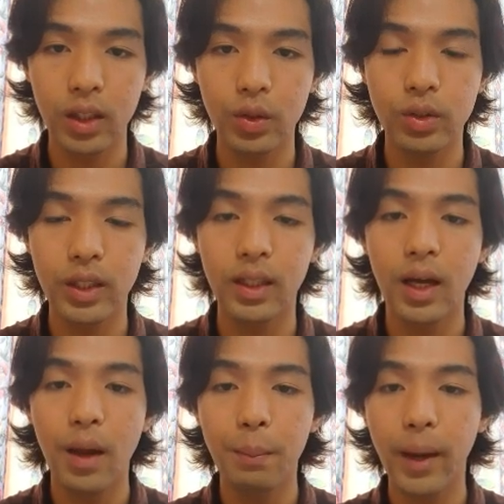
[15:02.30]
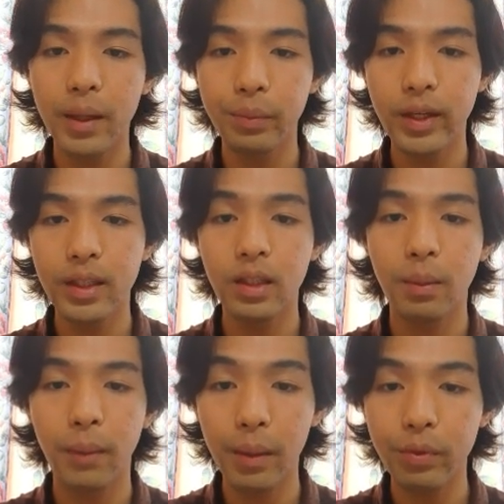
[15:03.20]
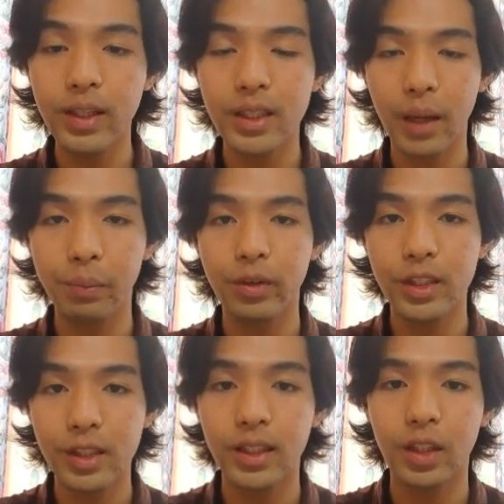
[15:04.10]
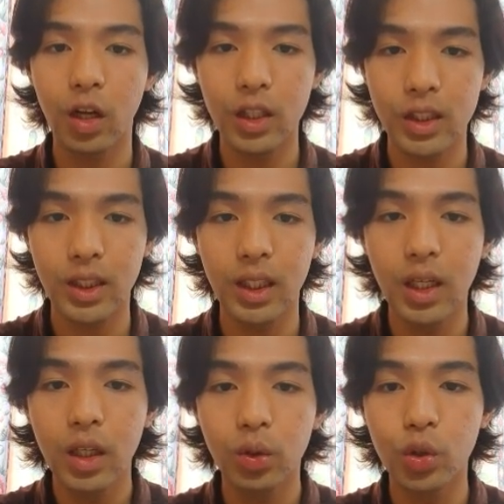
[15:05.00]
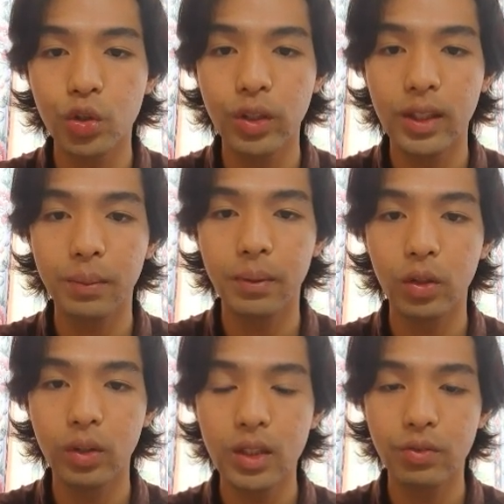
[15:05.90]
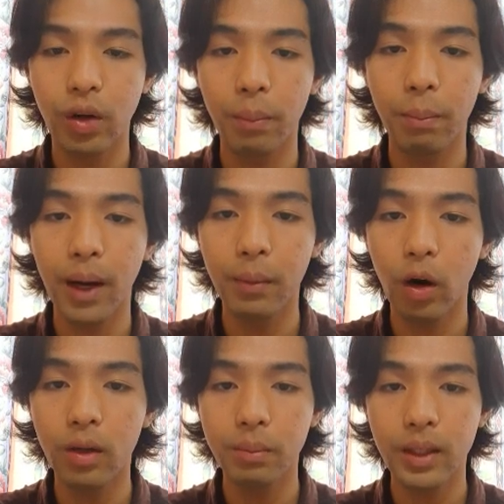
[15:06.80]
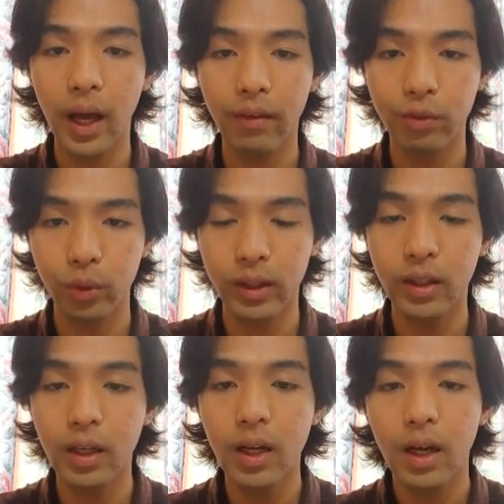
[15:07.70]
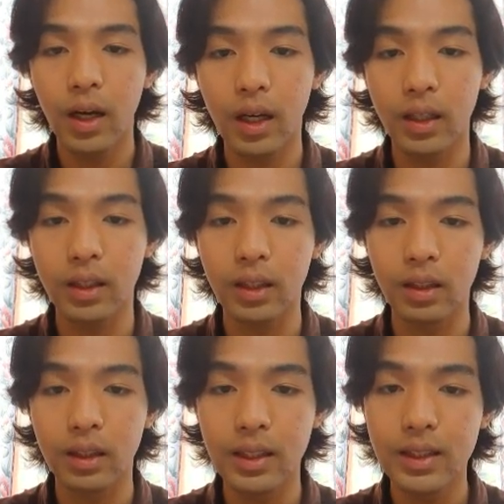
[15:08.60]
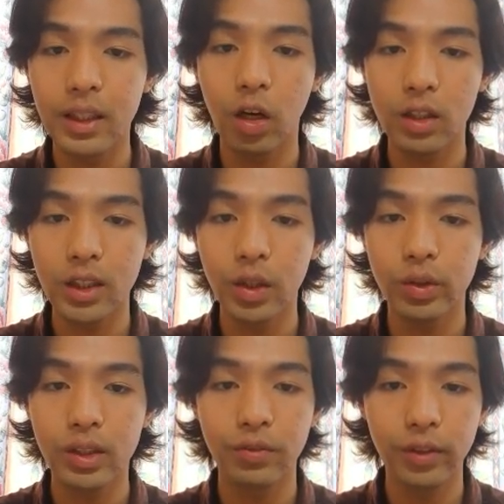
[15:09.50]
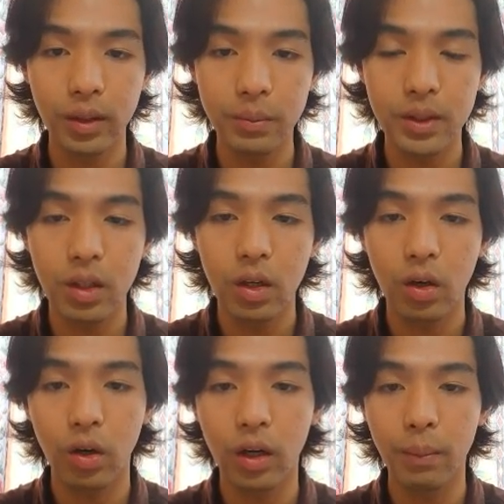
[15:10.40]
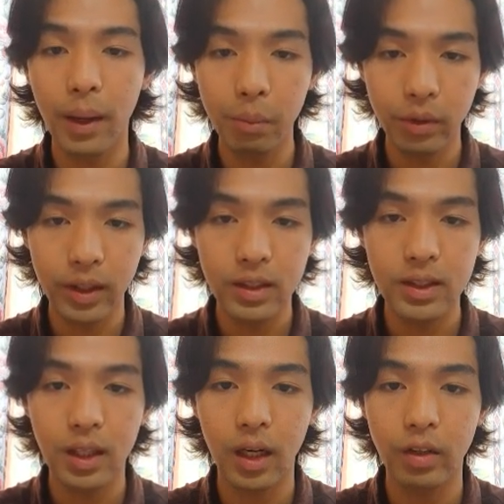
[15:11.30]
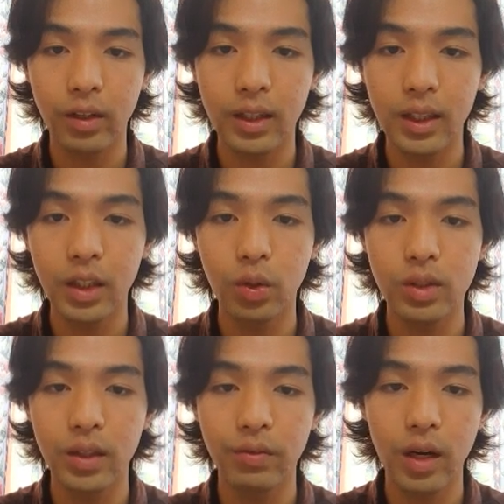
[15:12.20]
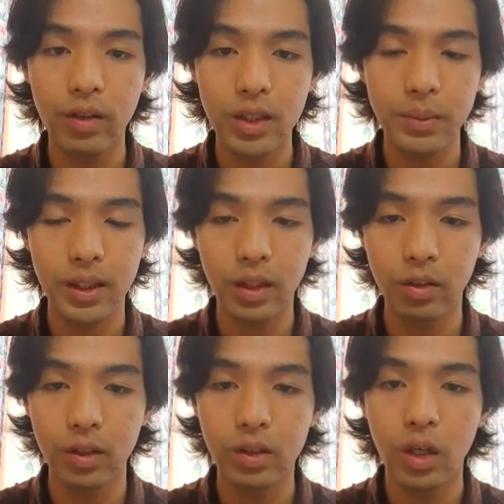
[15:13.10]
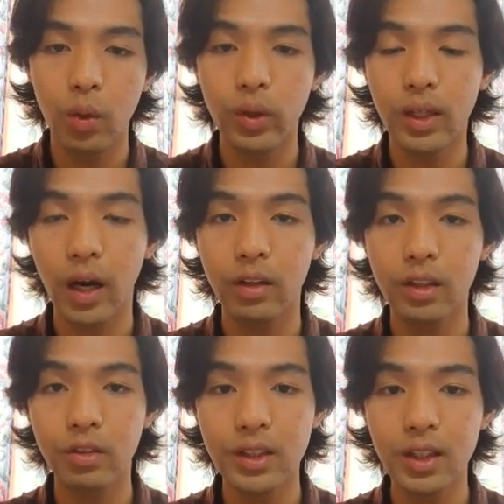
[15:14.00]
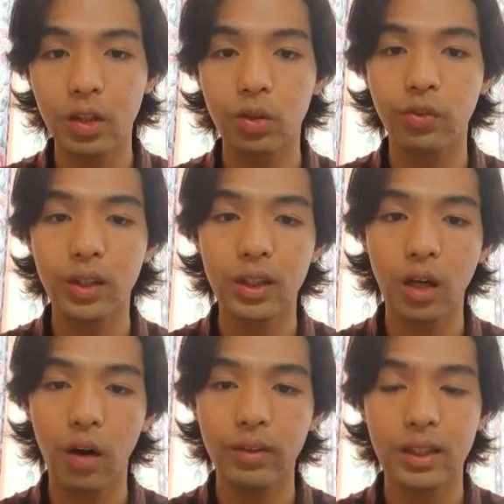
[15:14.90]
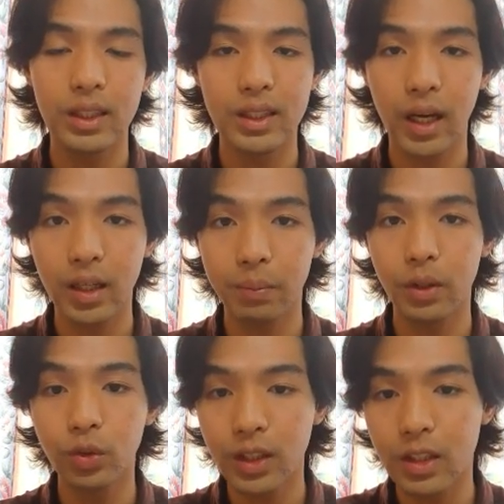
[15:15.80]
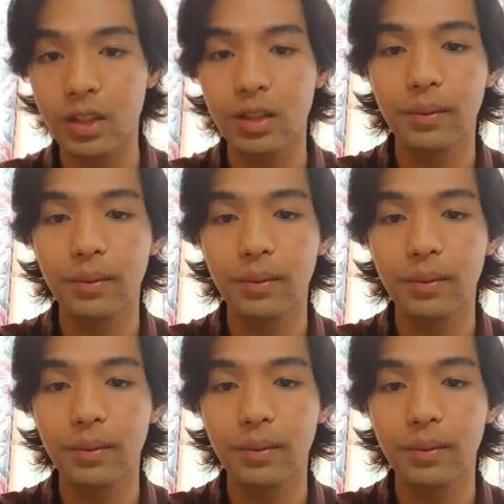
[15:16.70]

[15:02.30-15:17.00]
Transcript: is using membrane separation technology to treat the pollutants from palm oil mill effluent. This technology uses films or membranes created using various materials with characteristics to filter off the desired pollutants.